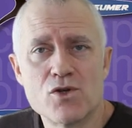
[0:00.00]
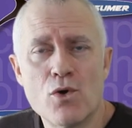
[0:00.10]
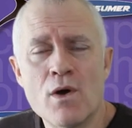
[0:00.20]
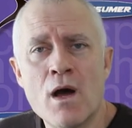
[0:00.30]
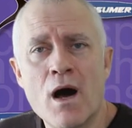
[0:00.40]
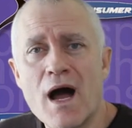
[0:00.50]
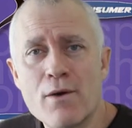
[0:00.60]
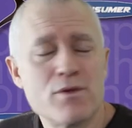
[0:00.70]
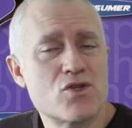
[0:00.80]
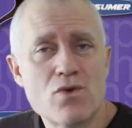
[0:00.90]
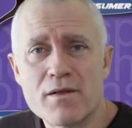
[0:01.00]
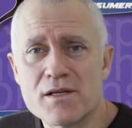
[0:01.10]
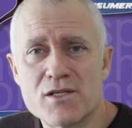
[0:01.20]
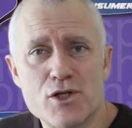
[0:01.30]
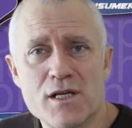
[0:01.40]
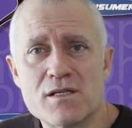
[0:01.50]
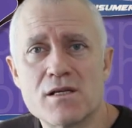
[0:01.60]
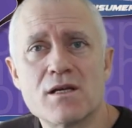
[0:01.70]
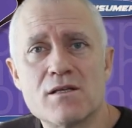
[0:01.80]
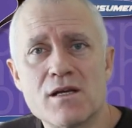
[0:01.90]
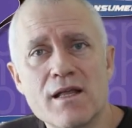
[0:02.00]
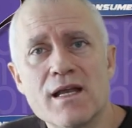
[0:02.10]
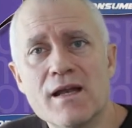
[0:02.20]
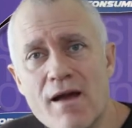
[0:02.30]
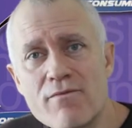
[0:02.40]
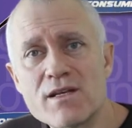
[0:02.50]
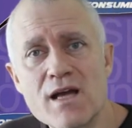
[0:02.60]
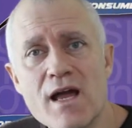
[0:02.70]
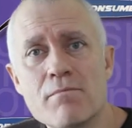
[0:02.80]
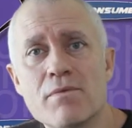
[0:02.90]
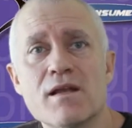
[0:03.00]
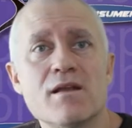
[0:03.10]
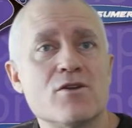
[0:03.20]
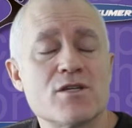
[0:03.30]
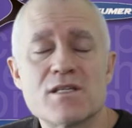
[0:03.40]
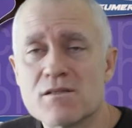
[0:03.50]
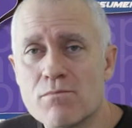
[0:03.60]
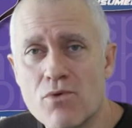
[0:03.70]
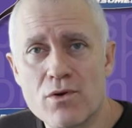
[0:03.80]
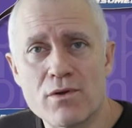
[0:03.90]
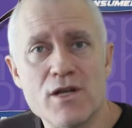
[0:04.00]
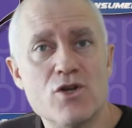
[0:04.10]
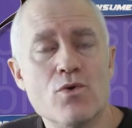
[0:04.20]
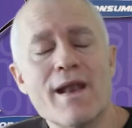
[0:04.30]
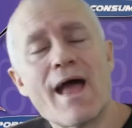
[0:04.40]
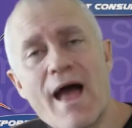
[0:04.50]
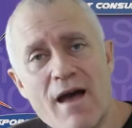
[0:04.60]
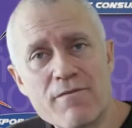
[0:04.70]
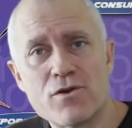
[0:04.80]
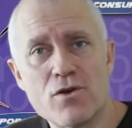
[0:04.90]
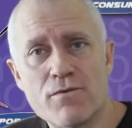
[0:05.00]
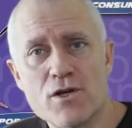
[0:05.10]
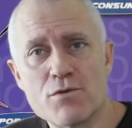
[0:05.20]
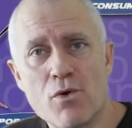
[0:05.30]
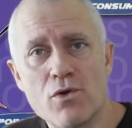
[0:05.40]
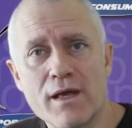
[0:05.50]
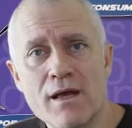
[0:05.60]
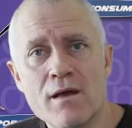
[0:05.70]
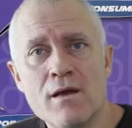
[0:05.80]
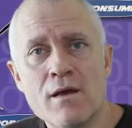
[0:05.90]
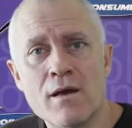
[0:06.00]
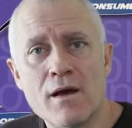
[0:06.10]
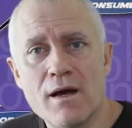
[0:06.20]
So I would strongly suggest to clean it every time, but just as importantly, do it after you finish bowling,